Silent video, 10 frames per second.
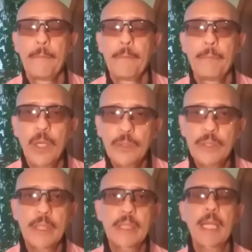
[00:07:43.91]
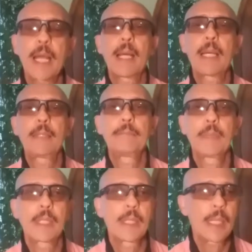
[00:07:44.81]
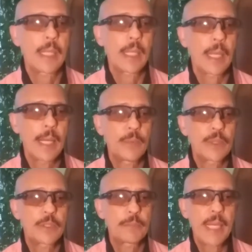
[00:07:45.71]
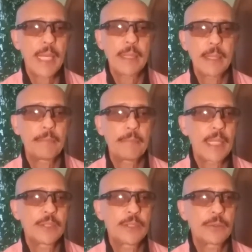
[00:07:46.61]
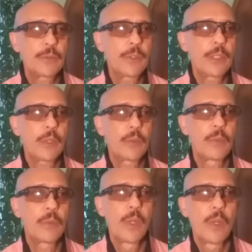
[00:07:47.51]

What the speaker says: Most of the time, I would spend in my studio